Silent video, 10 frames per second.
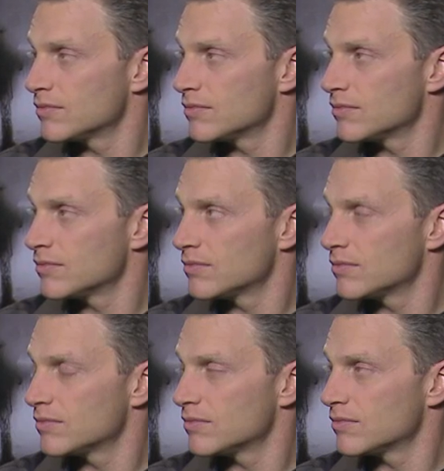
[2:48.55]

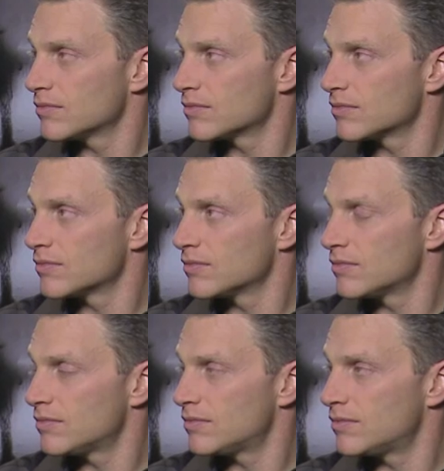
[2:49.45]

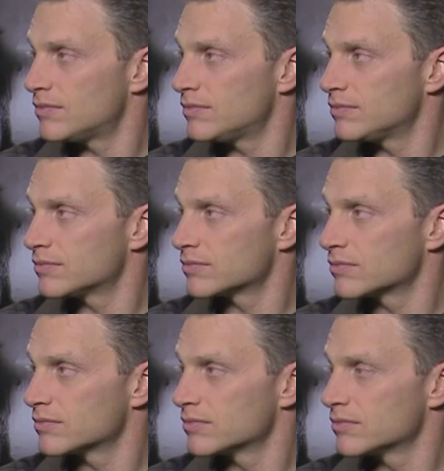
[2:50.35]

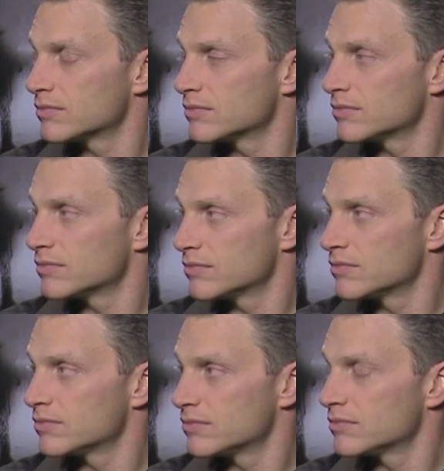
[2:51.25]

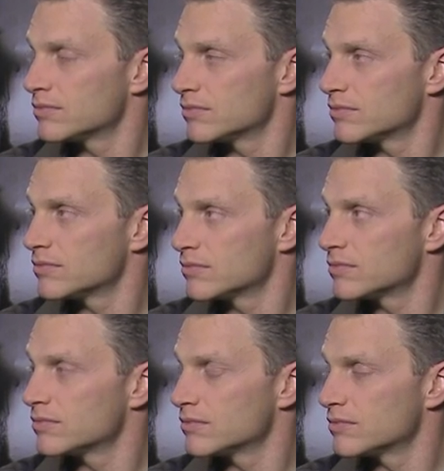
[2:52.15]

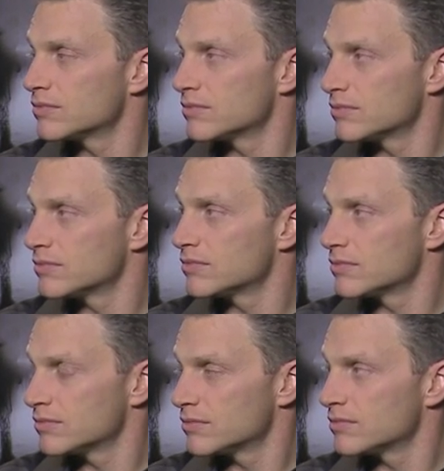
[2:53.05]

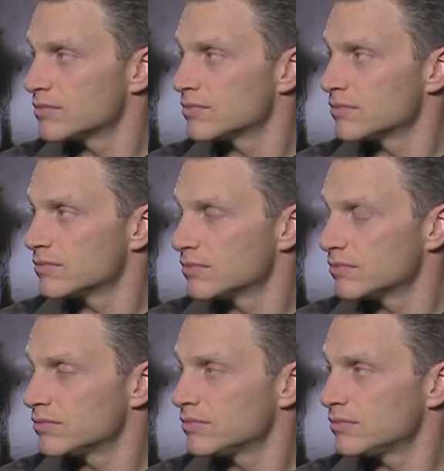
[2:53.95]

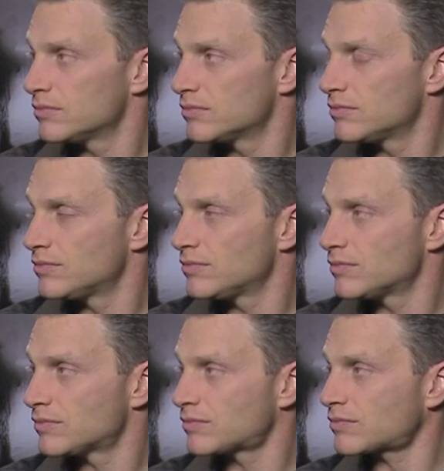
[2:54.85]

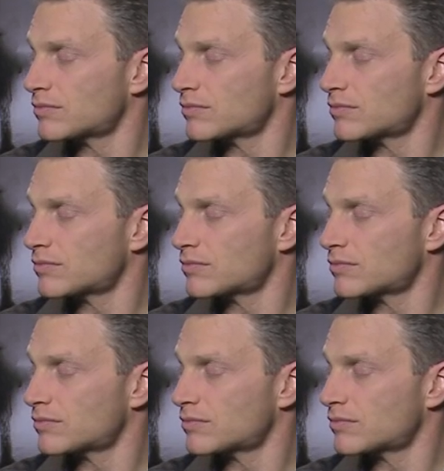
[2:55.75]
(silent)